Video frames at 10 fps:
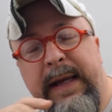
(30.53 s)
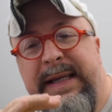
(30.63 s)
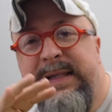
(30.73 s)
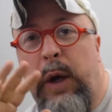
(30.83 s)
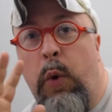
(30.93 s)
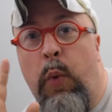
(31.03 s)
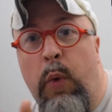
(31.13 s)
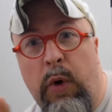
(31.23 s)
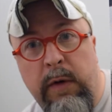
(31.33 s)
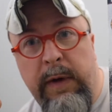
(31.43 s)
he's a
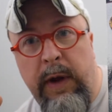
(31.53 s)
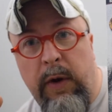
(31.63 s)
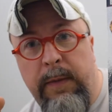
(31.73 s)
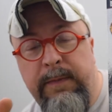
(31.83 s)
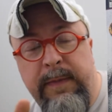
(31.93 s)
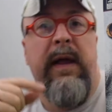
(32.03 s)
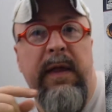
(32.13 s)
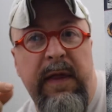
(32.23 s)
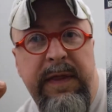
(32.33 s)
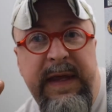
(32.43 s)
warrior.
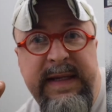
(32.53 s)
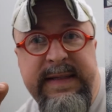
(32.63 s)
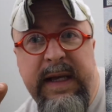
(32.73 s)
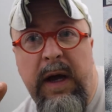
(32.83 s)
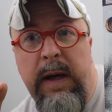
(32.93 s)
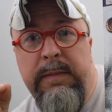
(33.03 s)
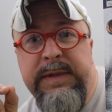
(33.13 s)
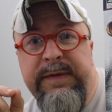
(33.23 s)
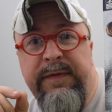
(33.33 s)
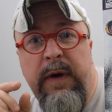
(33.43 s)
This
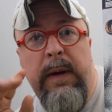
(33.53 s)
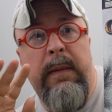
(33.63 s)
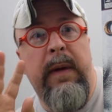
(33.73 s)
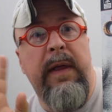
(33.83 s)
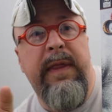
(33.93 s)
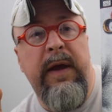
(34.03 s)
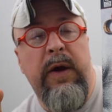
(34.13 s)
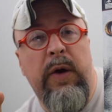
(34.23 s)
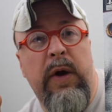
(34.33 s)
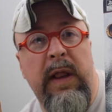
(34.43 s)
comes from
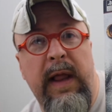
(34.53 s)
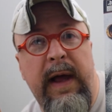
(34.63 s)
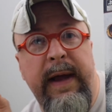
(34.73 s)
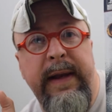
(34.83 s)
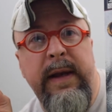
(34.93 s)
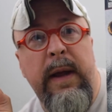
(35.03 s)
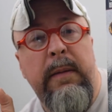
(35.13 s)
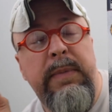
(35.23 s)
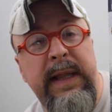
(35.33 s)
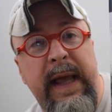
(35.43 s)
their line
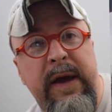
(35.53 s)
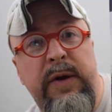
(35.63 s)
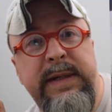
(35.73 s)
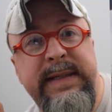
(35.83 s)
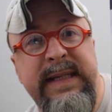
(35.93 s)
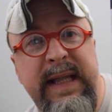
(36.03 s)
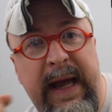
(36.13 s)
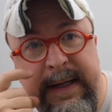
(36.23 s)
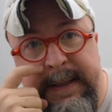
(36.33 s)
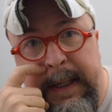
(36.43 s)
Player
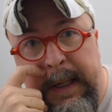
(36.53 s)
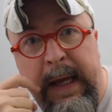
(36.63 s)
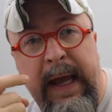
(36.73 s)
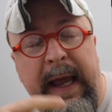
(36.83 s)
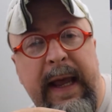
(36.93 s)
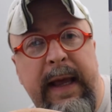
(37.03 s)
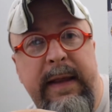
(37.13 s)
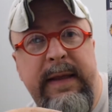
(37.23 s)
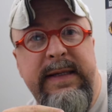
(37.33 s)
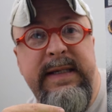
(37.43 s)
Select.
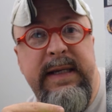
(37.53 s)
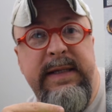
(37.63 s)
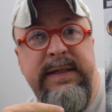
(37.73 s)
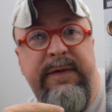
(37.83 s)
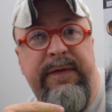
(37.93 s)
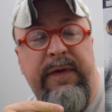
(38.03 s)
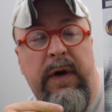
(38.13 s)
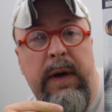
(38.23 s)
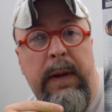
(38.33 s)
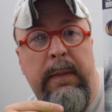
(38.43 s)
And this is
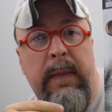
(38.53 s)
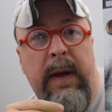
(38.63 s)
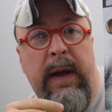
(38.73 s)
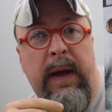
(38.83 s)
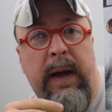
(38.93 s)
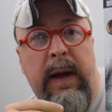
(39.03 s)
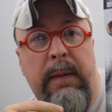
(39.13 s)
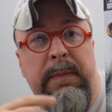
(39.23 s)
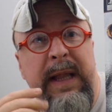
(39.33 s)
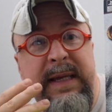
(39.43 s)
from
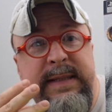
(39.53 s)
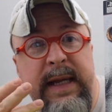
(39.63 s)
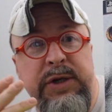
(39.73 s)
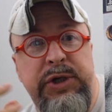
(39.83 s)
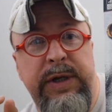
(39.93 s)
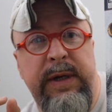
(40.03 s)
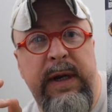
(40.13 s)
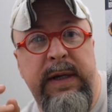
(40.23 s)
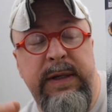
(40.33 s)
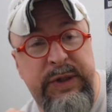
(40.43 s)
PlayStation
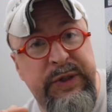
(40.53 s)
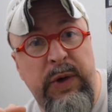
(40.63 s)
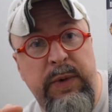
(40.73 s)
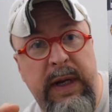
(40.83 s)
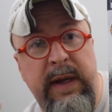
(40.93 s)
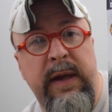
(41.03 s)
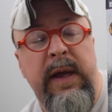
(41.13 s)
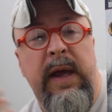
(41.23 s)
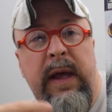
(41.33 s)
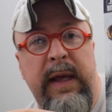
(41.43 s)
and Sony.
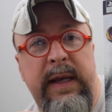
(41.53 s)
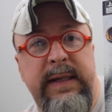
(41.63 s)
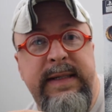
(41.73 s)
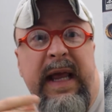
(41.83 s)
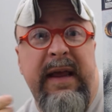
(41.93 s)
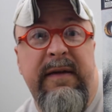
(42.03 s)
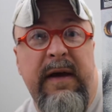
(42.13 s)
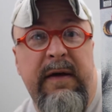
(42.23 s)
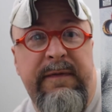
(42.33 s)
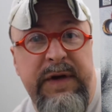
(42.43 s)
It is a
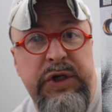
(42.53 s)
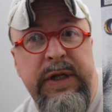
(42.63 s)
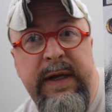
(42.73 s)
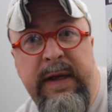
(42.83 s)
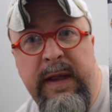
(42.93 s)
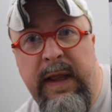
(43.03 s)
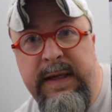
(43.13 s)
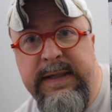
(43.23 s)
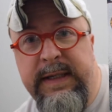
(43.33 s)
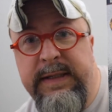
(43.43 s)
officially
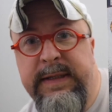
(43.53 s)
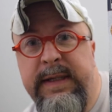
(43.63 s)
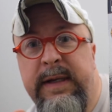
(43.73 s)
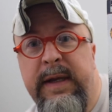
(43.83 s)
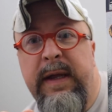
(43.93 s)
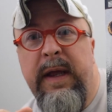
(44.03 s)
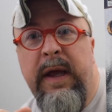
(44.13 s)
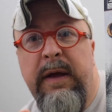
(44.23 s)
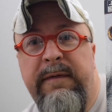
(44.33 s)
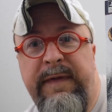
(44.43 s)
licensed
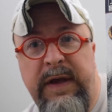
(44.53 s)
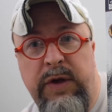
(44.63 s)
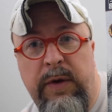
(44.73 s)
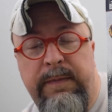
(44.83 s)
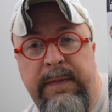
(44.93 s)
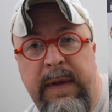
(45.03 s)
figure.